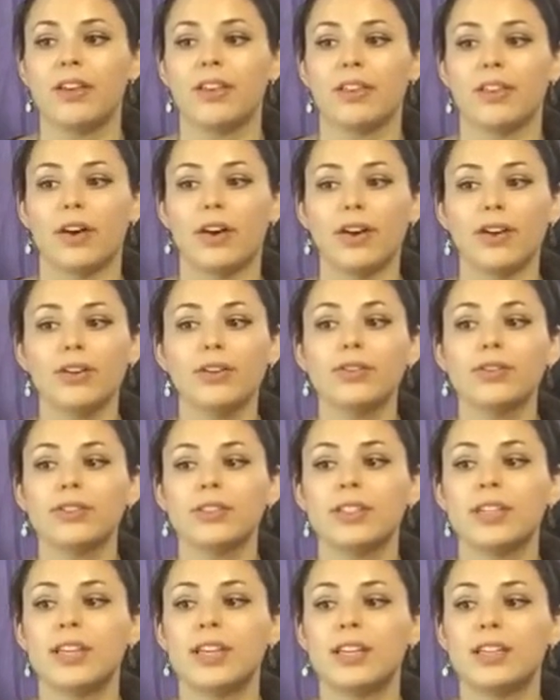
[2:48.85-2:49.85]
The
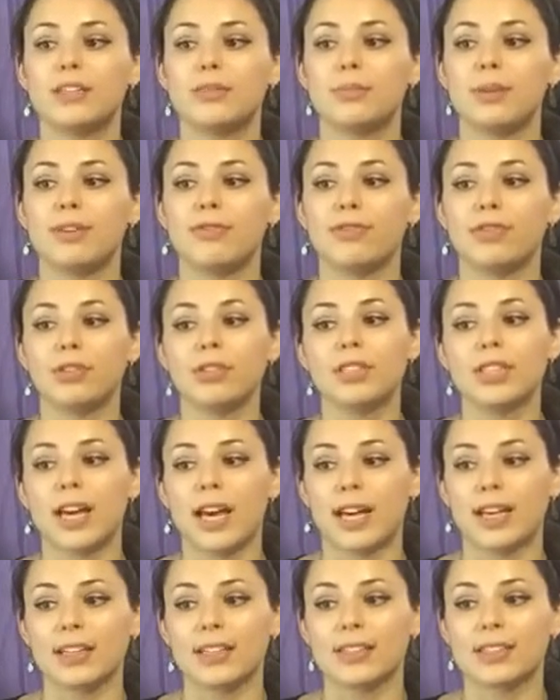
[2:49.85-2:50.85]
articles needed to be full
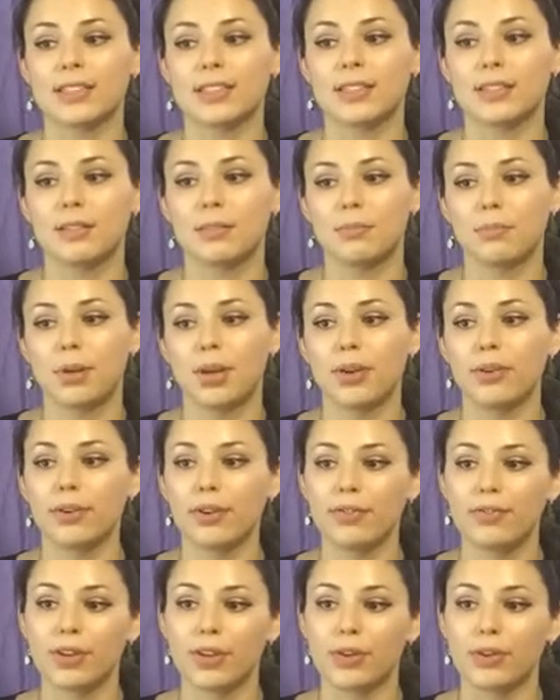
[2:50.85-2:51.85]
text,
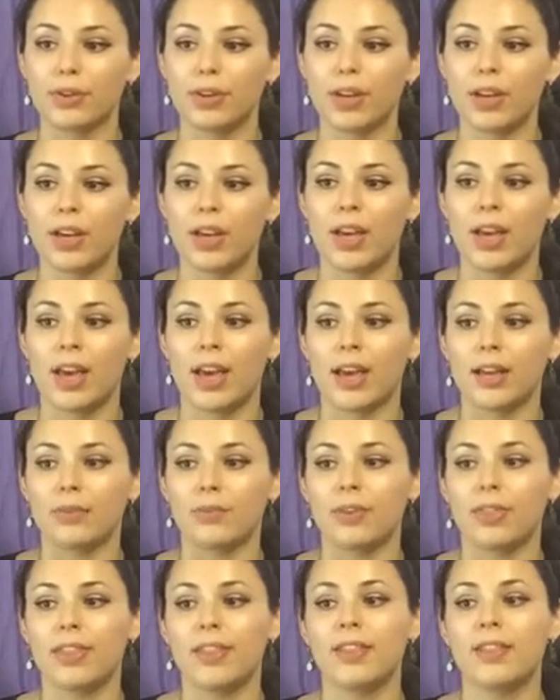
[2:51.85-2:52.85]
peer-reviewed, and
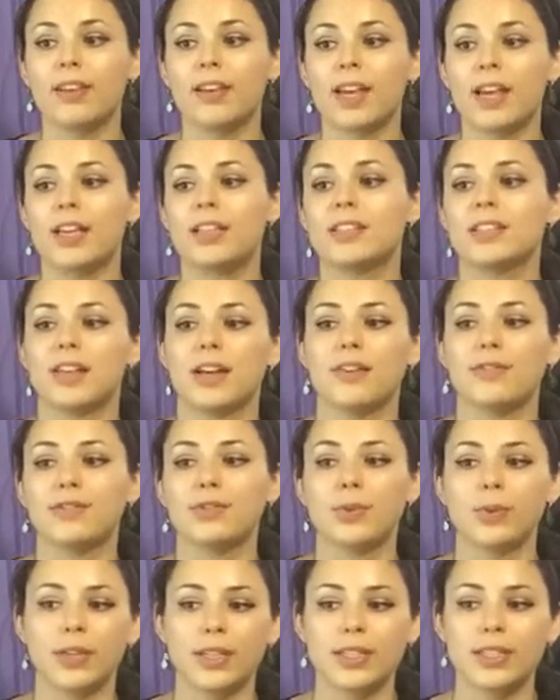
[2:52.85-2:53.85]
within the dates of
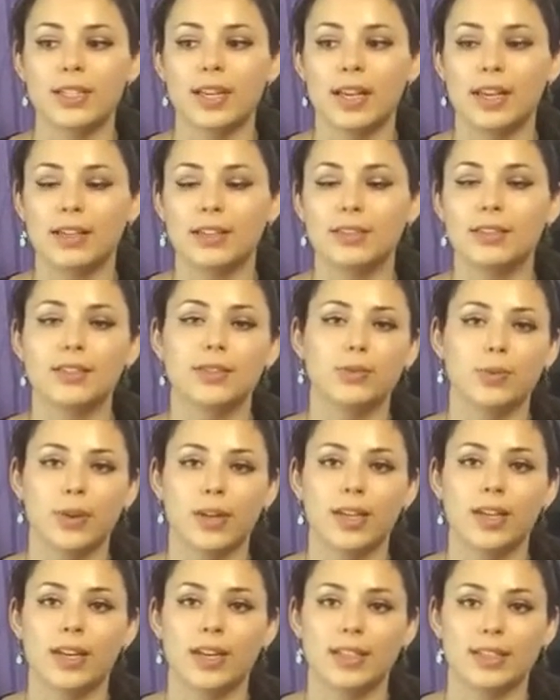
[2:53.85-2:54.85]
2010 to
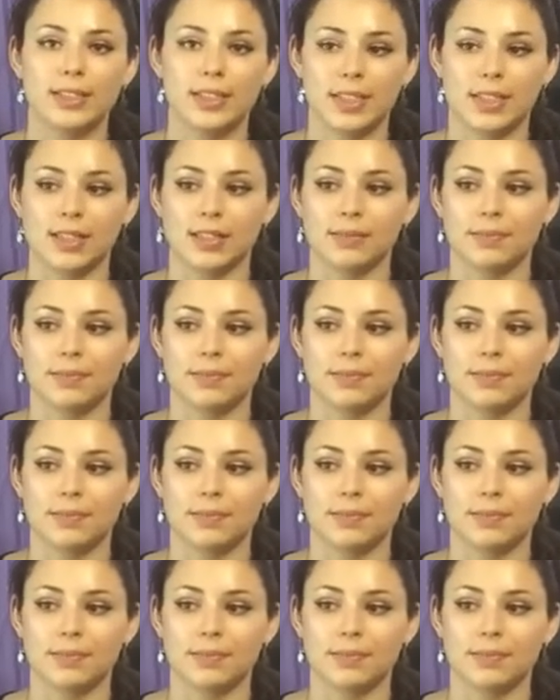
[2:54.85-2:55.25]
2019.